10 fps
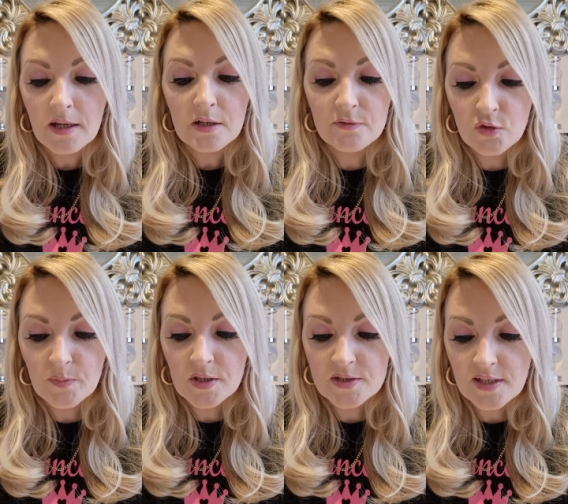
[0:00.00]
Lift up
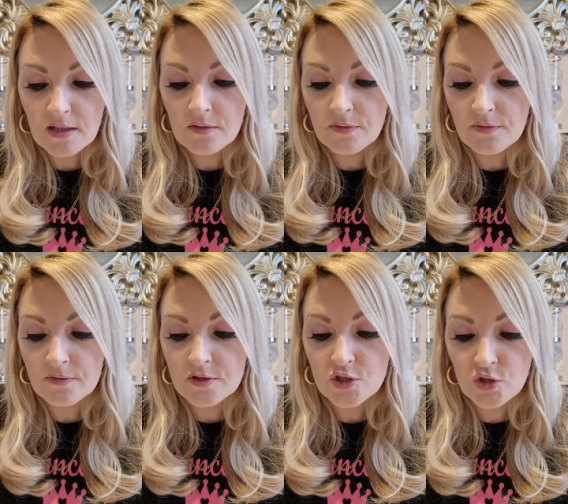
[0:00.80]
yourself,
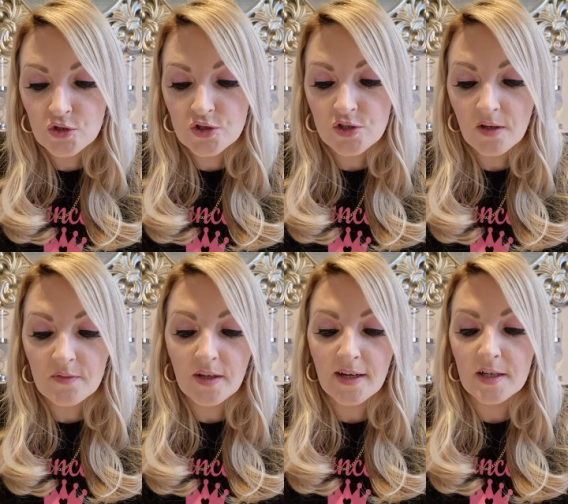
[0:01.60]
judge of
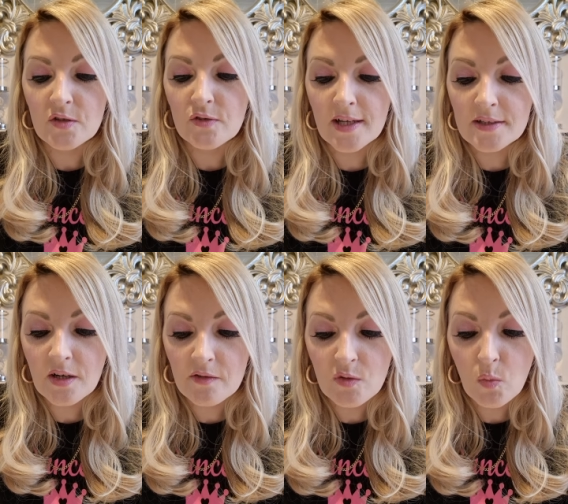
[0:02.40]
the earth, render
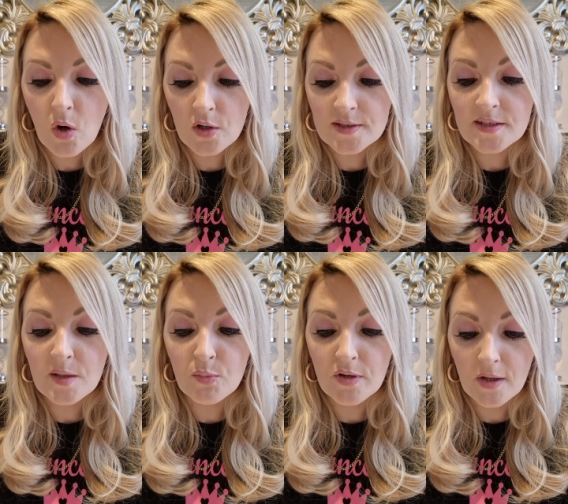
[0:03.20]
a reward to the
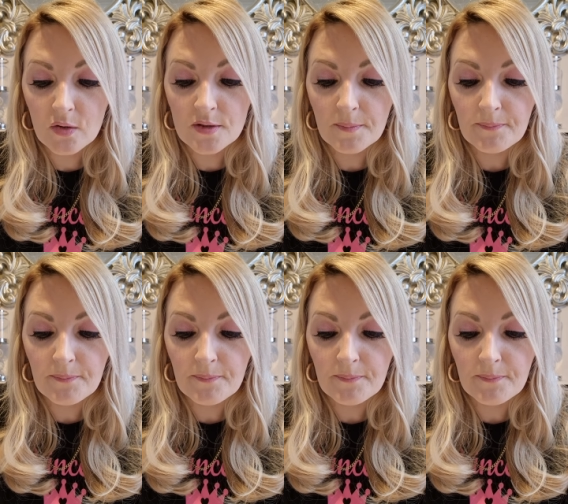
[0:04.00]
proud.